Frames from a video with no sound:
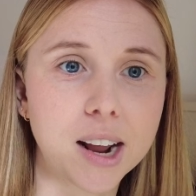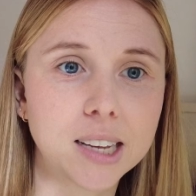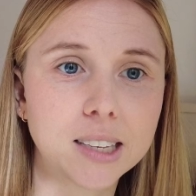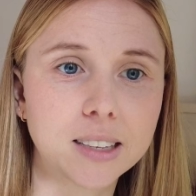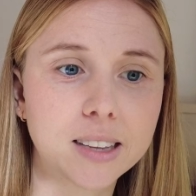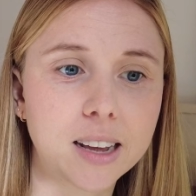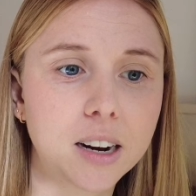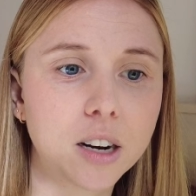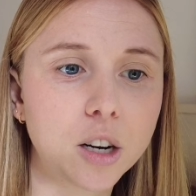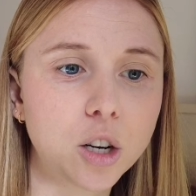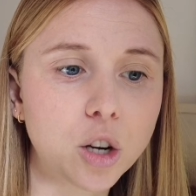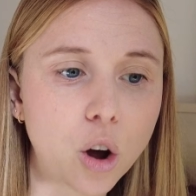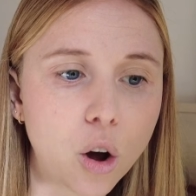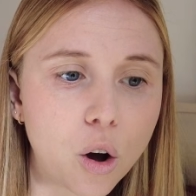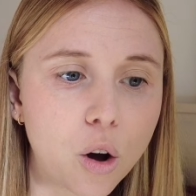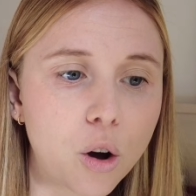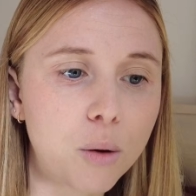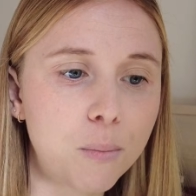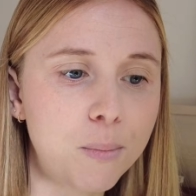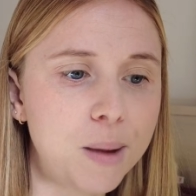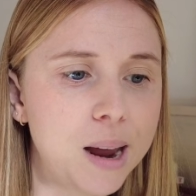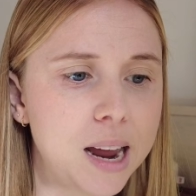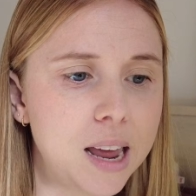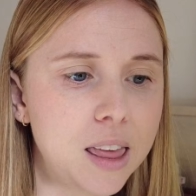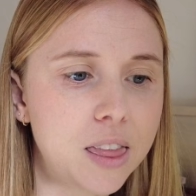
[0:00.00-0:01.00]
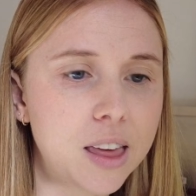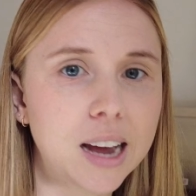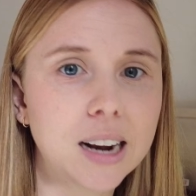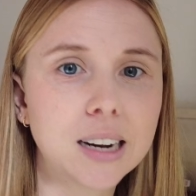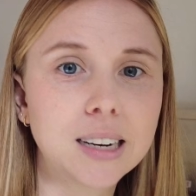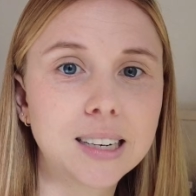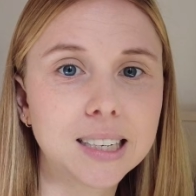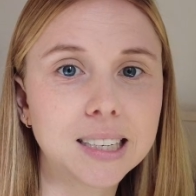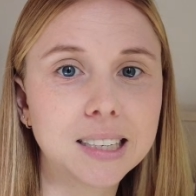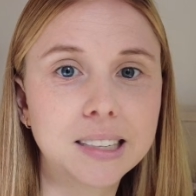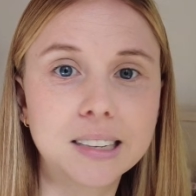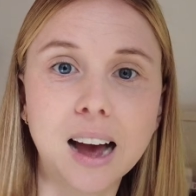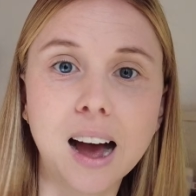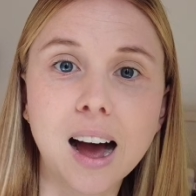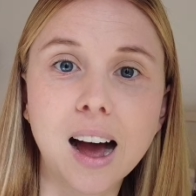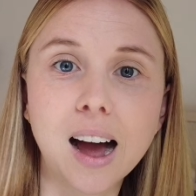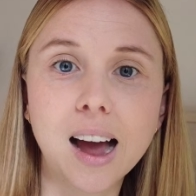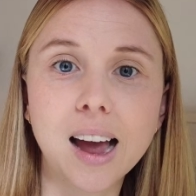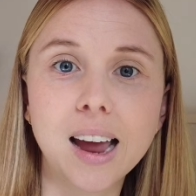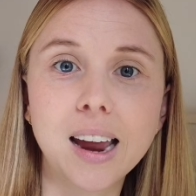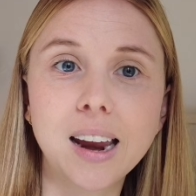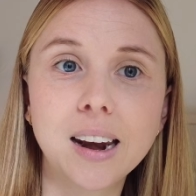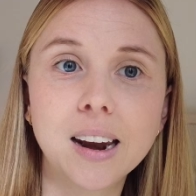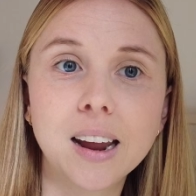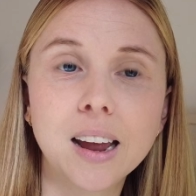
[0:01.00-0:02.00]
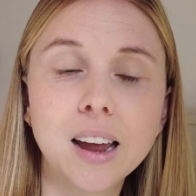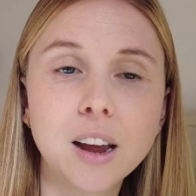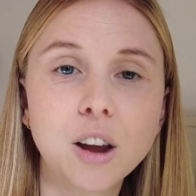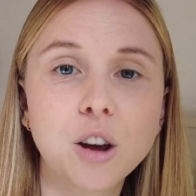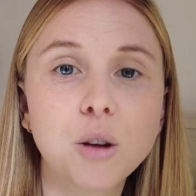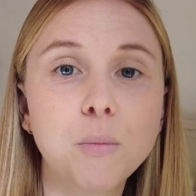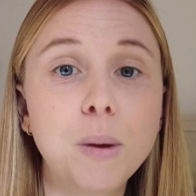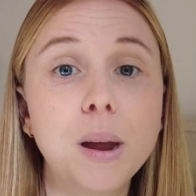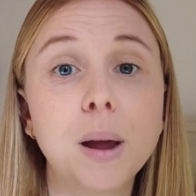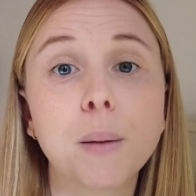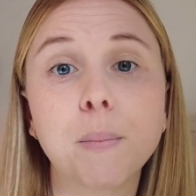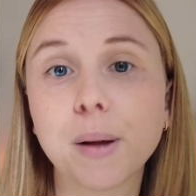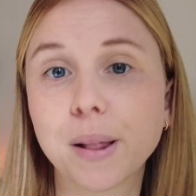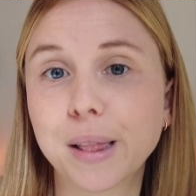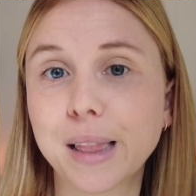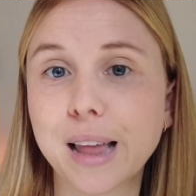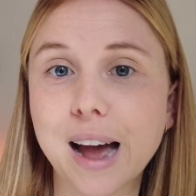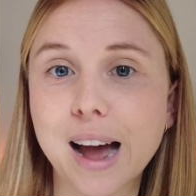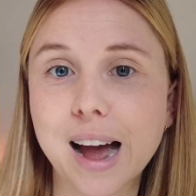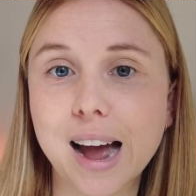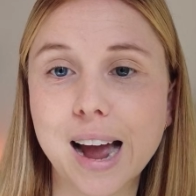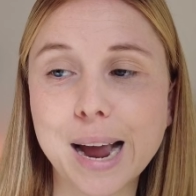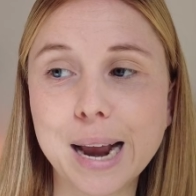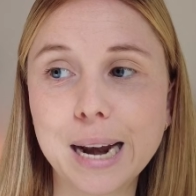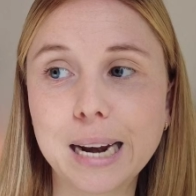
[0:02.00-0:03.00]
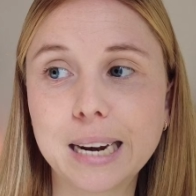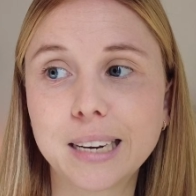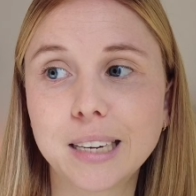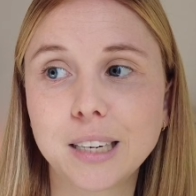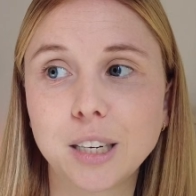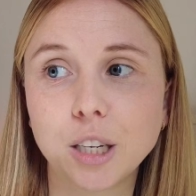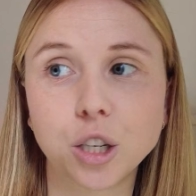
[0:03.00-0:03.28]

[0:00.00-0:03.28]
is that it taught me that design could be applied